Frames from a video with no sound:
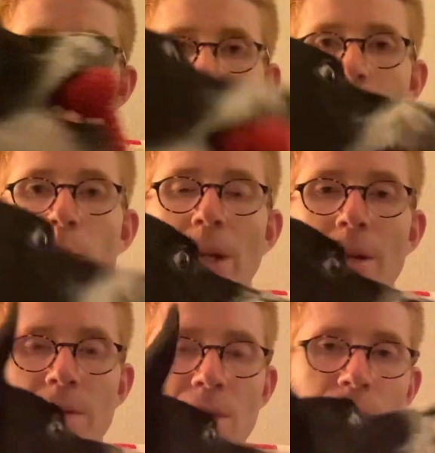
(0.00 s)
Everybody
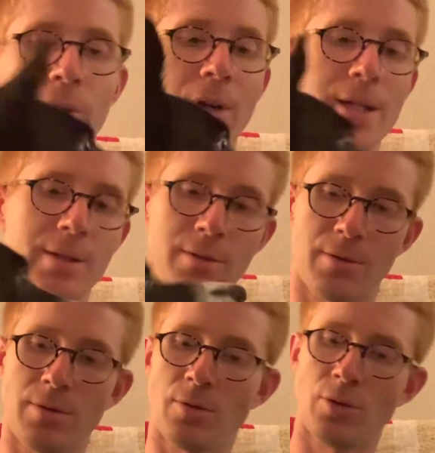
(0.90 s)
loves Sophie, right?
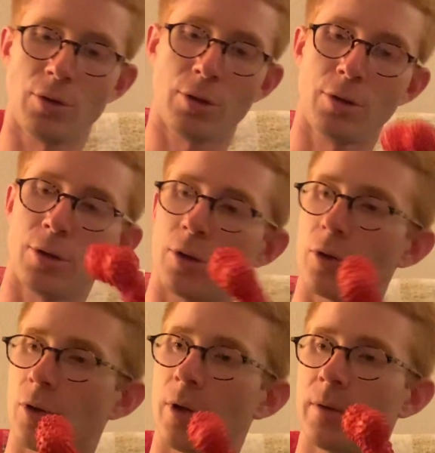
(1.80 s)

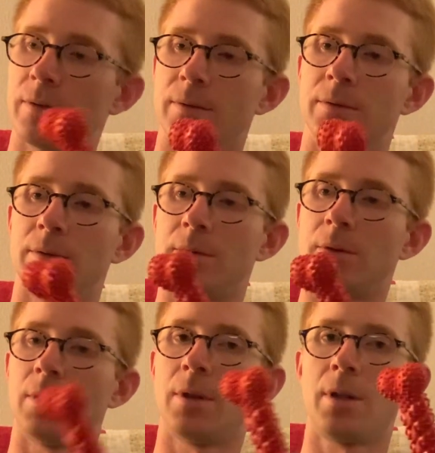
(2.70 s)
Good girl.
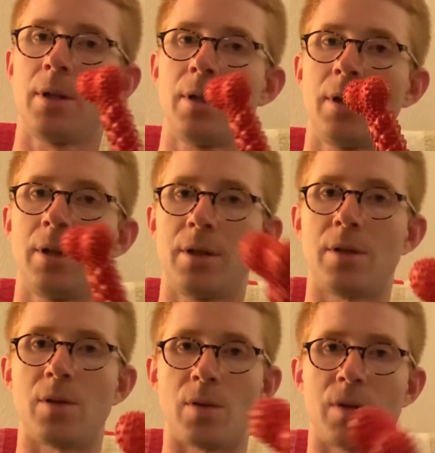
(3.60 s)

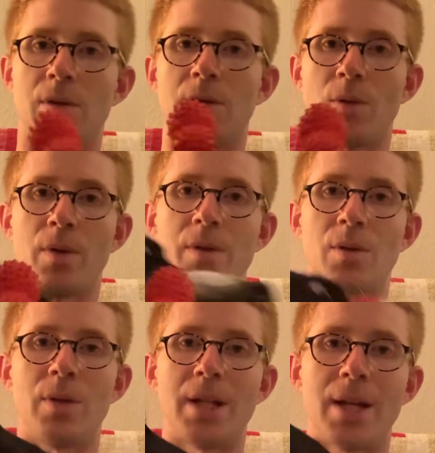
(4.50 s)
She's
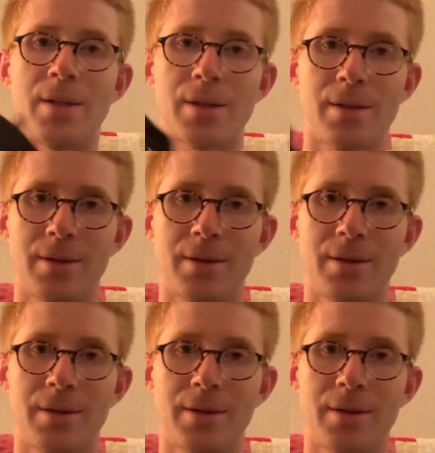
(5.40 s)
so intense.